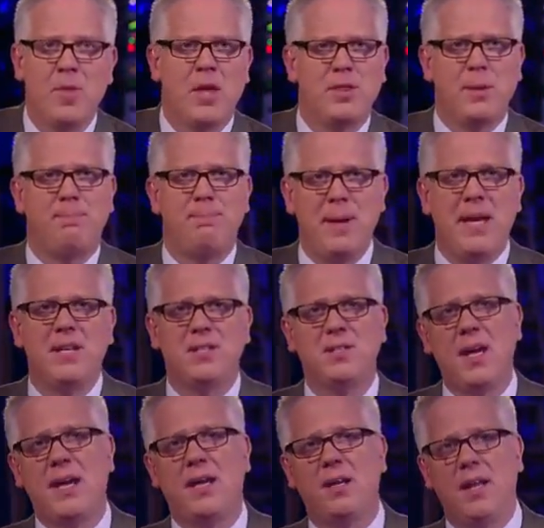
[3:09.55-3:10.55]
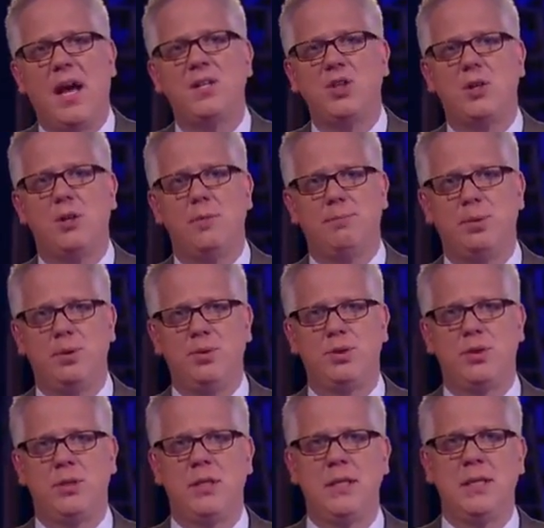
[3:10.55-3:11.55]
the biggest psychological
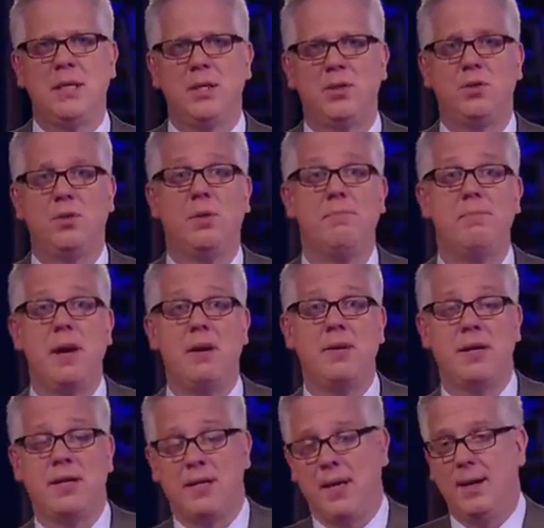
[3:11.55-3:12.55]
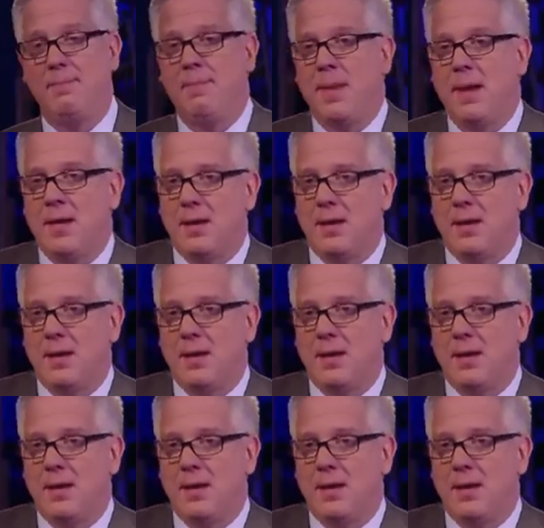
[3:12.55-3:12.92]
boost to America